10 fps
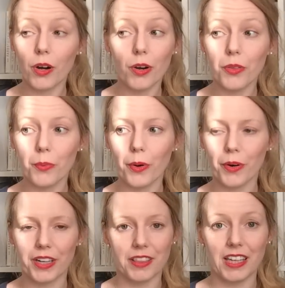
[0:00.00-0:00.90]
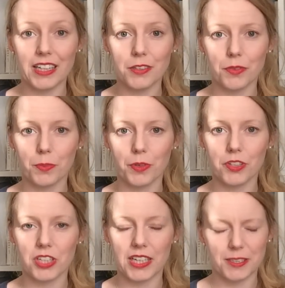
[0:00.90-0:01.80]
all the work at the end of the
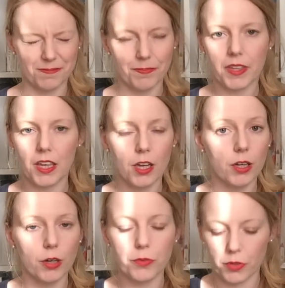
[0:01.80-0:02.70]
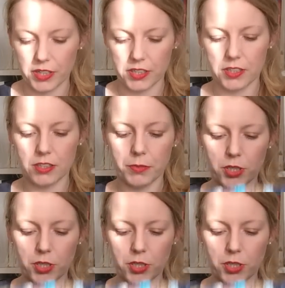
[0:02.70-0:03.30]
project, go for it. It's so